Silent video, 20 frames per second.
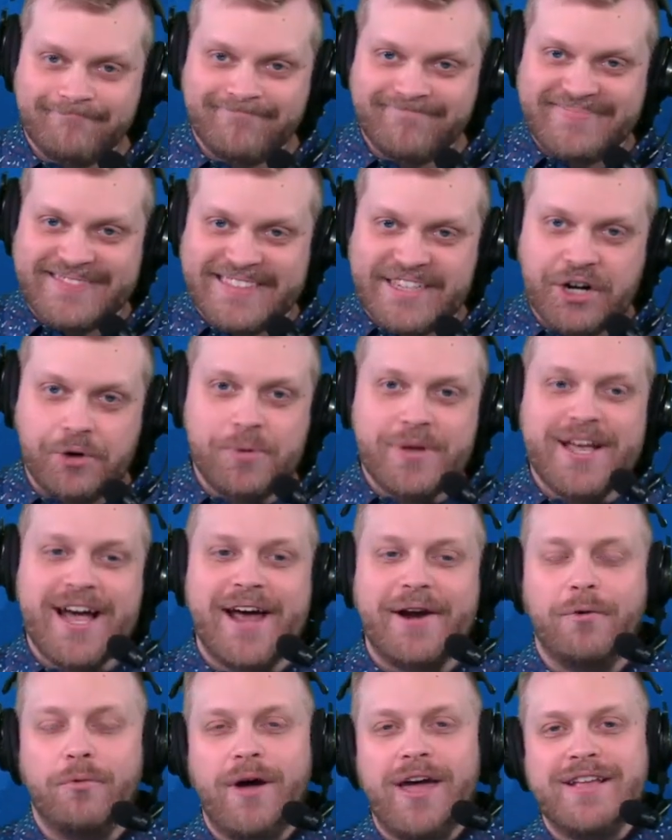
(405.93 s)
we
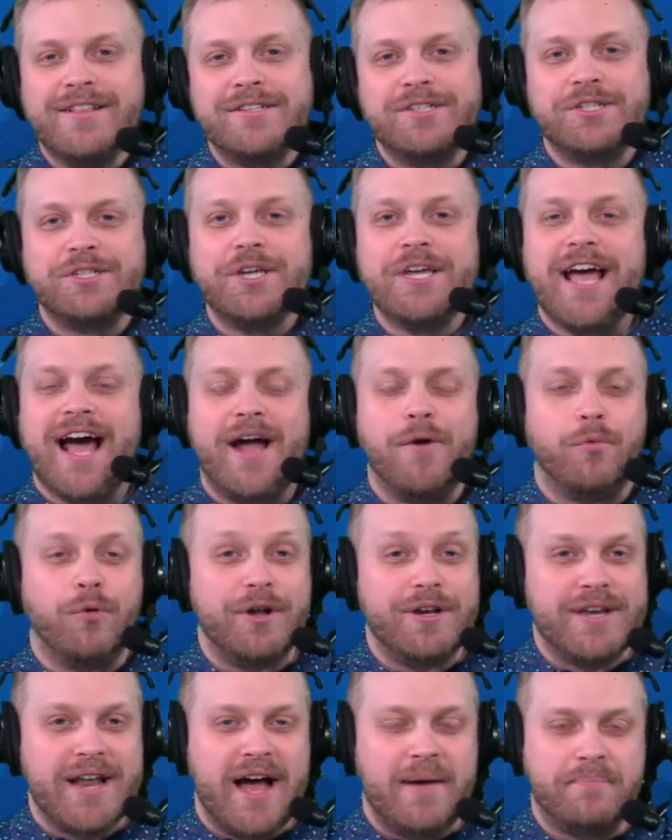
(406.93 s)
got to wait and see. I
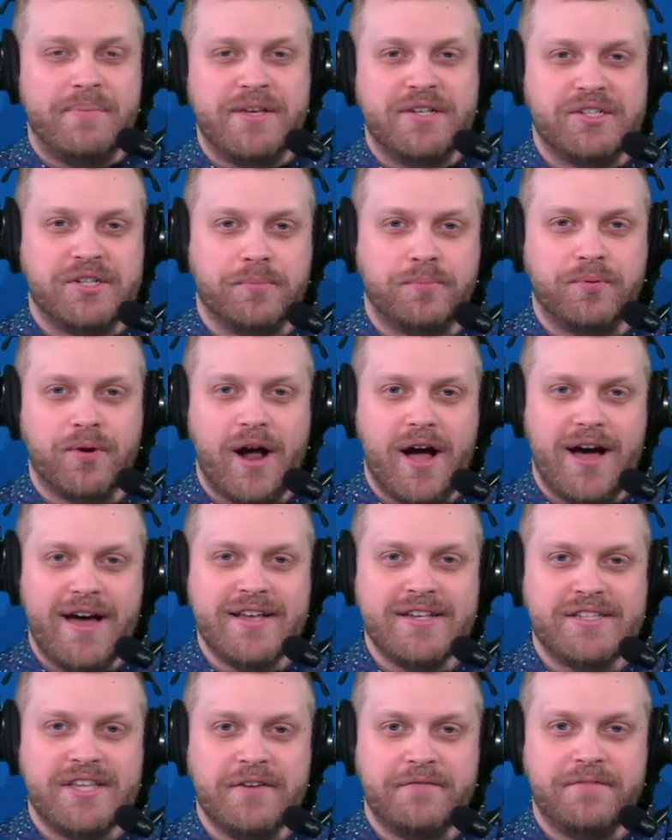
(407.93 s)
would not be
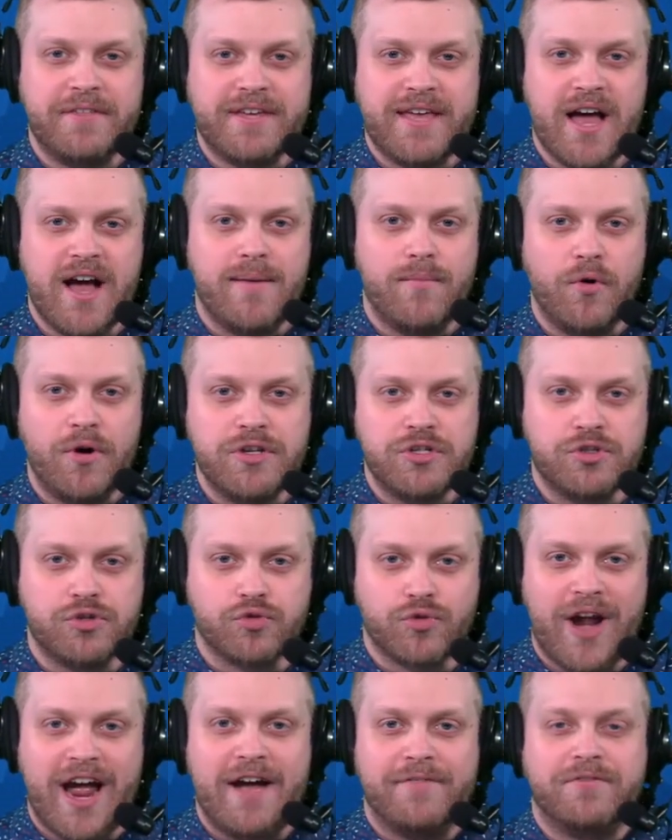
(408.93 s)
surprised if the Cowboys
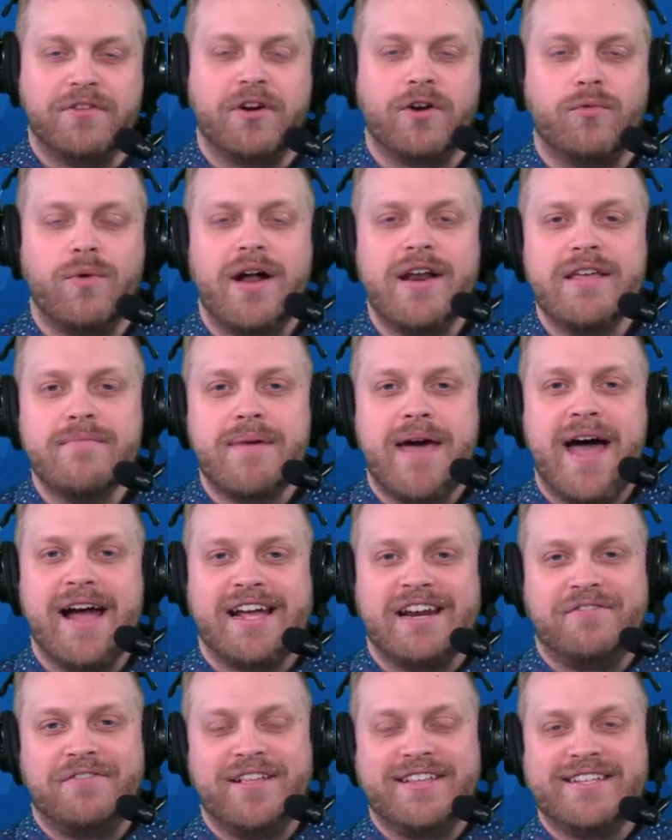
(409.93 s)
drafted a running
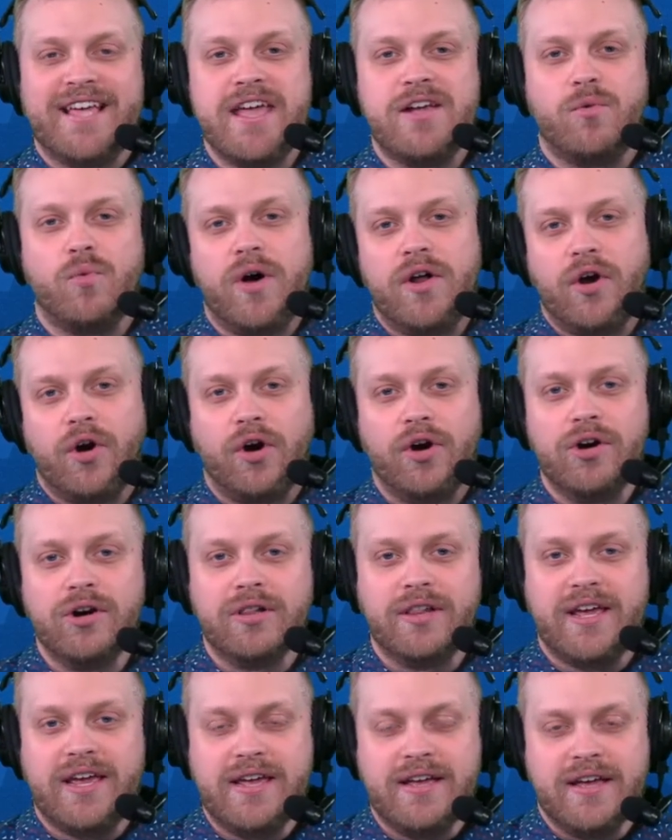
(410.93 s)
back, and if they take one
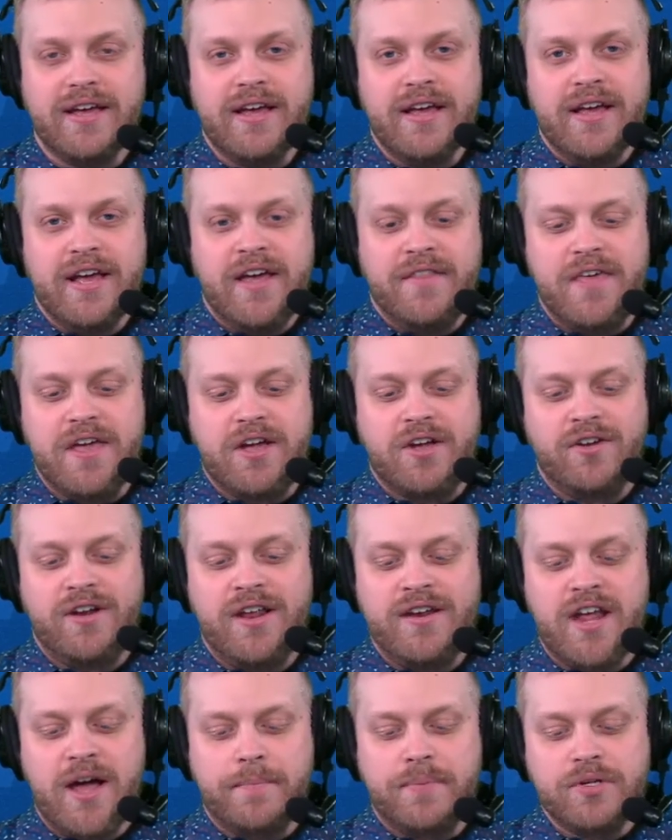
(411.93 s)
early, they could
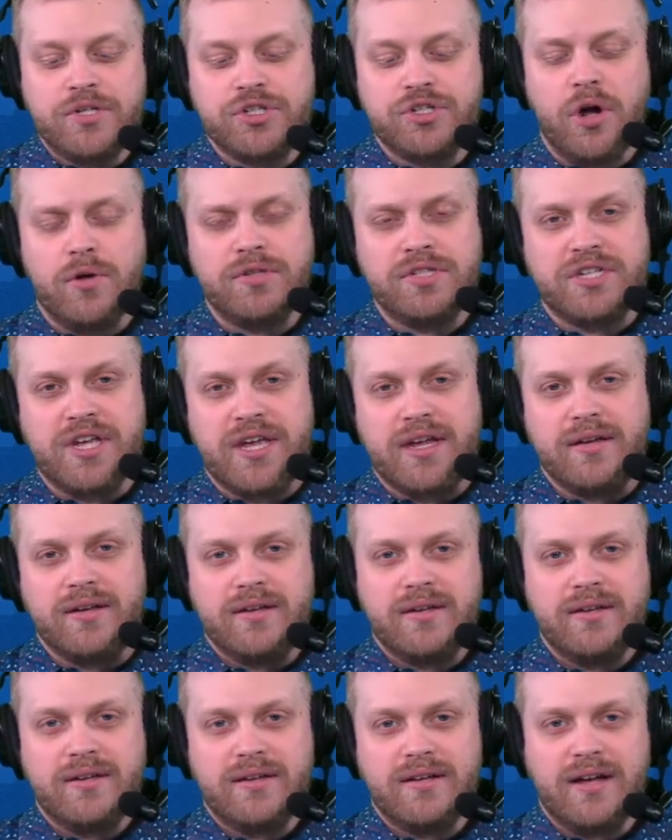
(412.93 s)
end up Schultzing
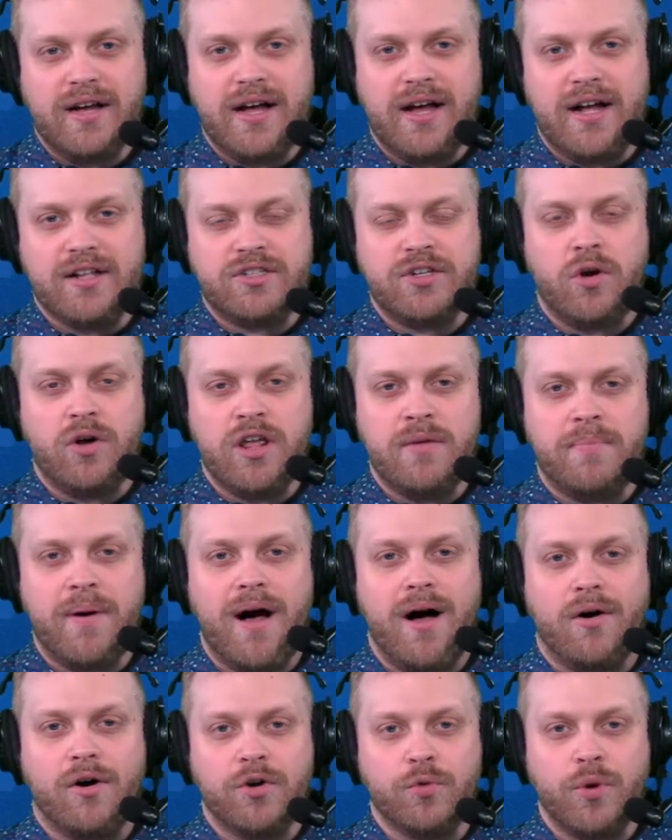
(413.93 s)
Tony
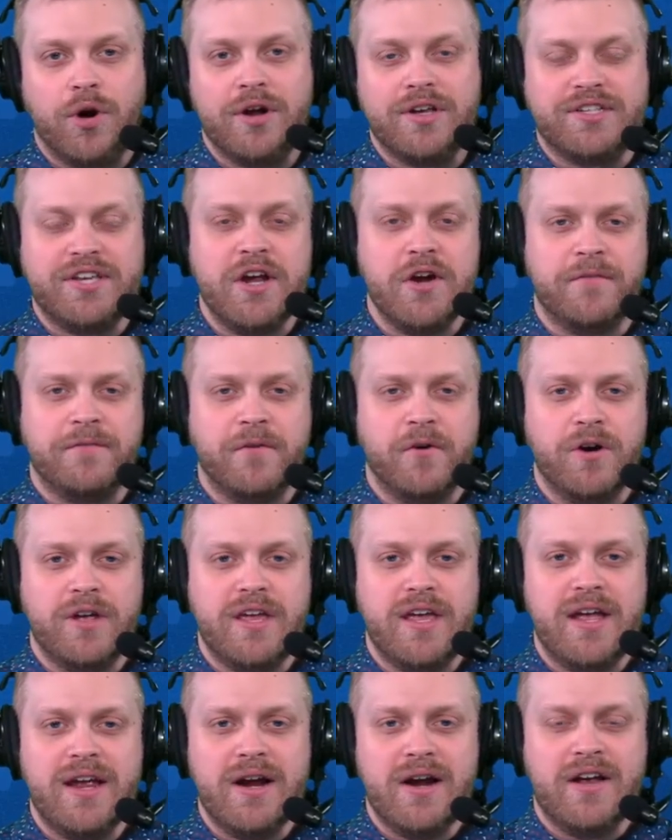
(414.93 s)
Pollard, where he's here for a
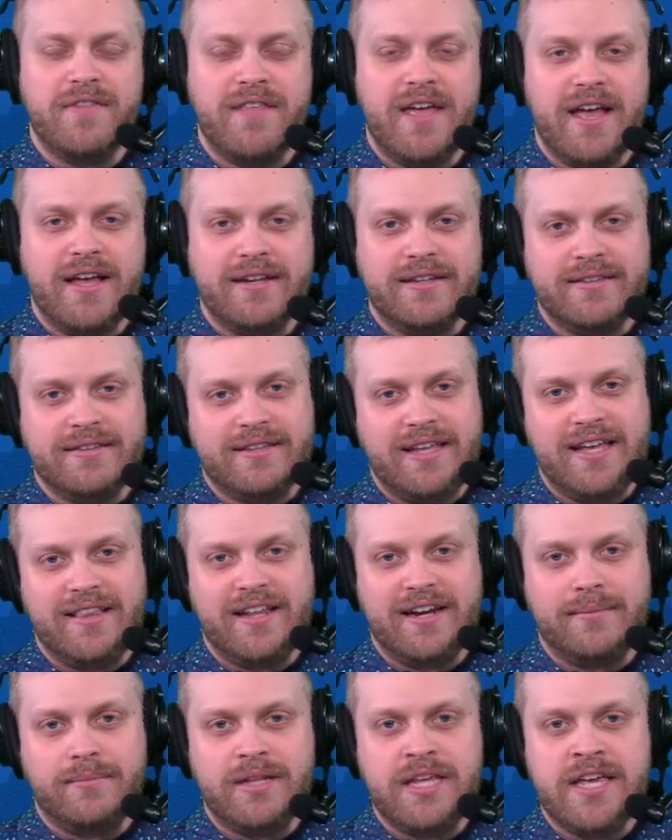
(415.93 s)
year, and then they
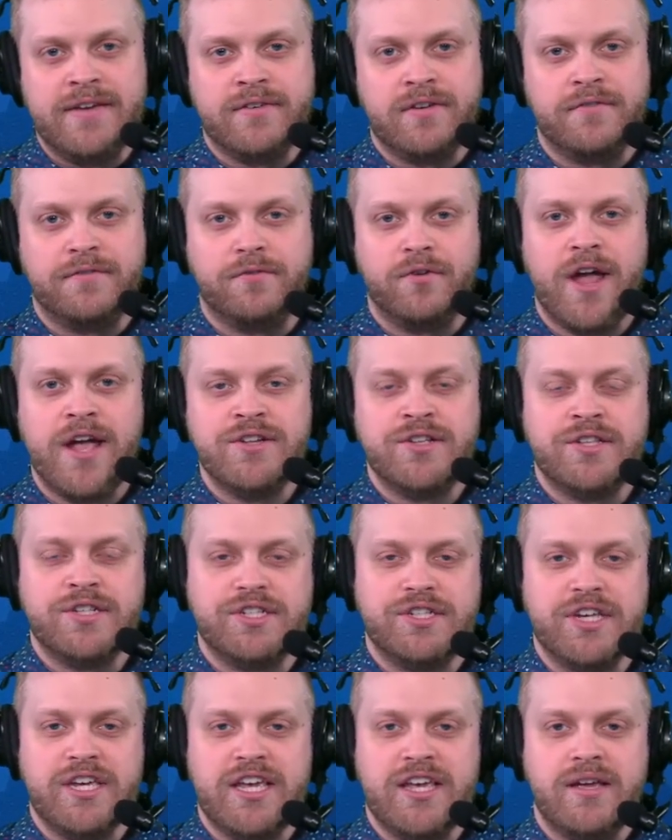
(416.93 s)
let him leave in free
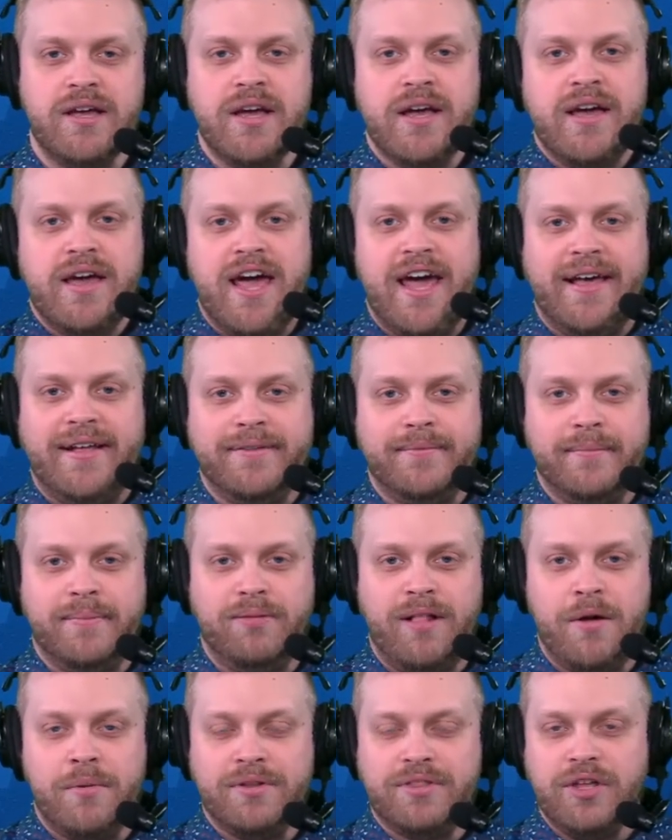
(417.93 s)
agency and
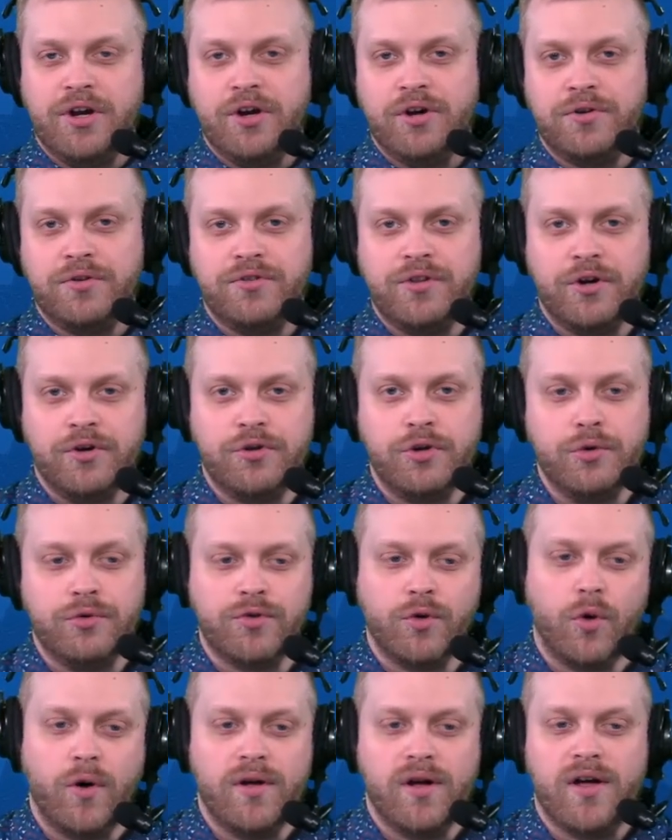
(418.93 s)
play with their new
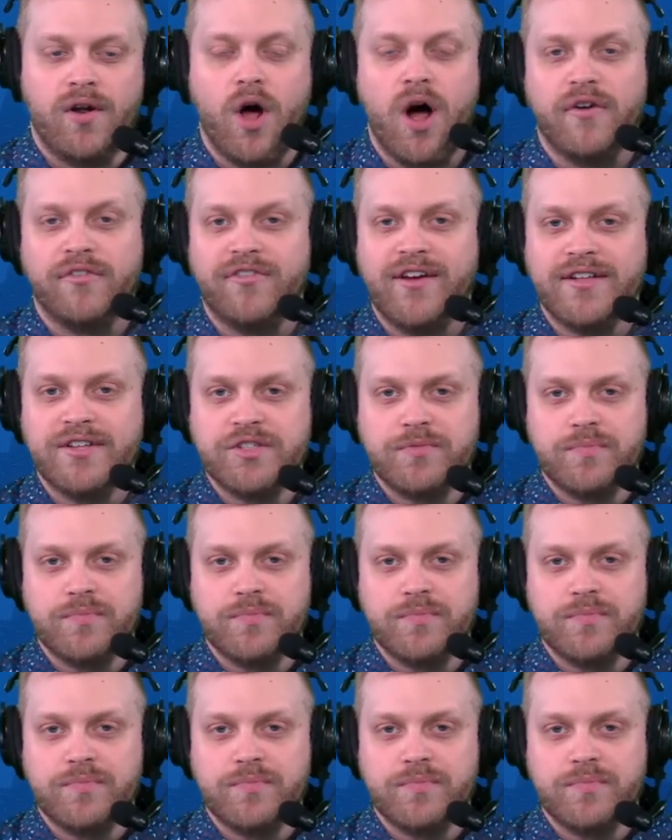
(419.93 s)
toy on offense.